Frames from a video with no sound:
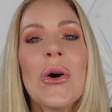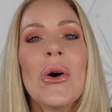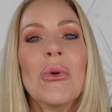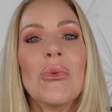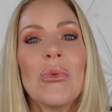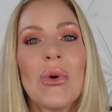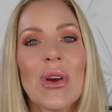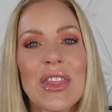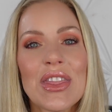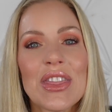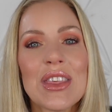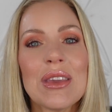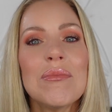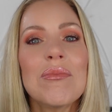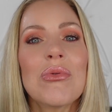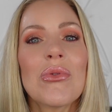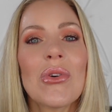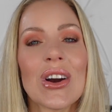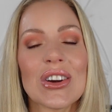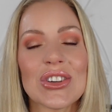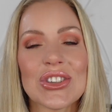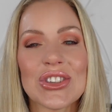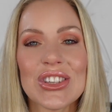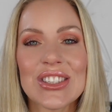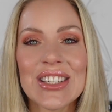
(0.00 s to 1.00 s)
with the
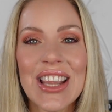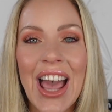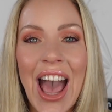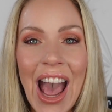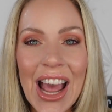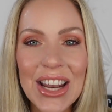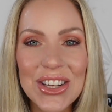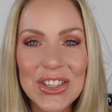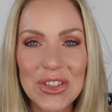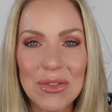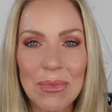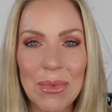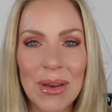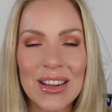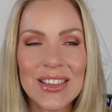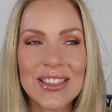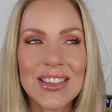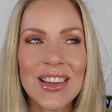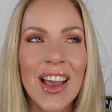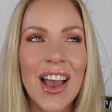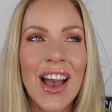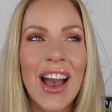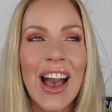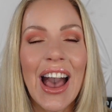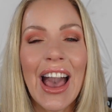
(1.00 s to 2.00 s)
brush attachment.
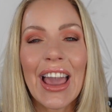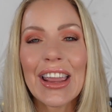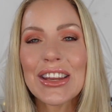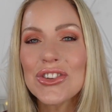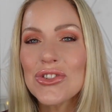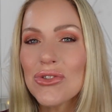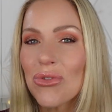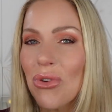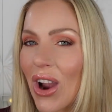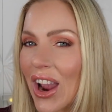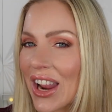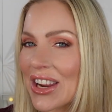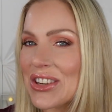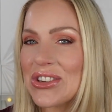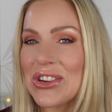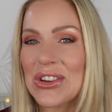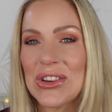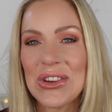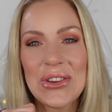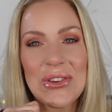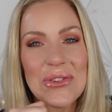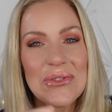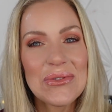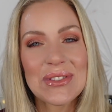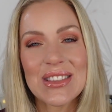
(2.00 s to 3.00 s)
I tried to
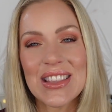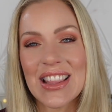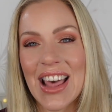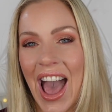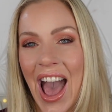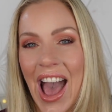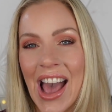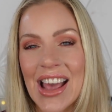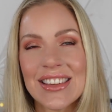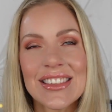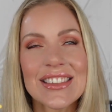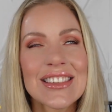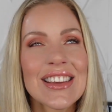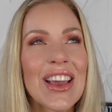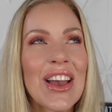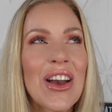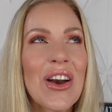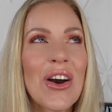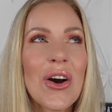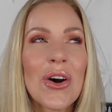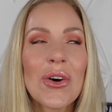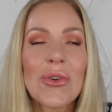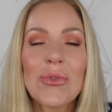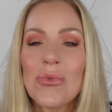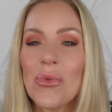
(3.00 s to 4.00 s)
use that
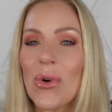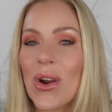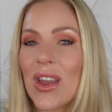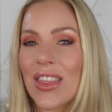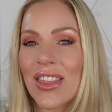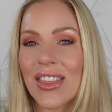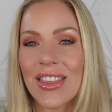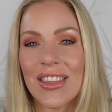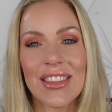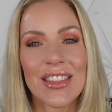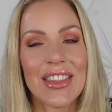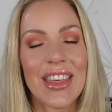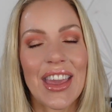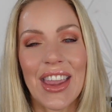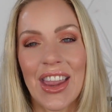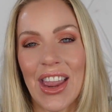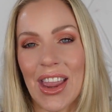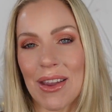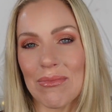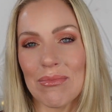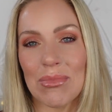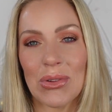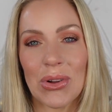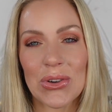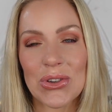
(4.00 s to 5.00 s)
with the
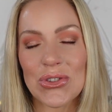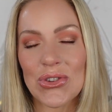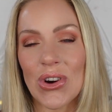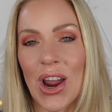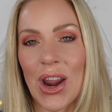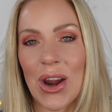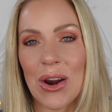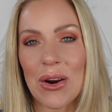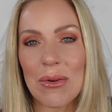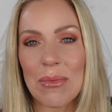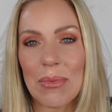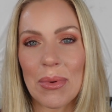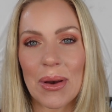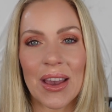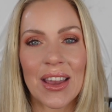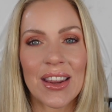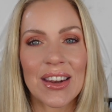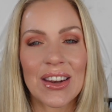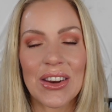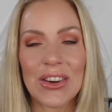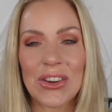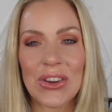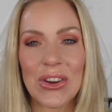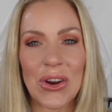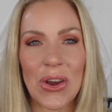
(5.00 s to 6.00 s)
blow dryer, but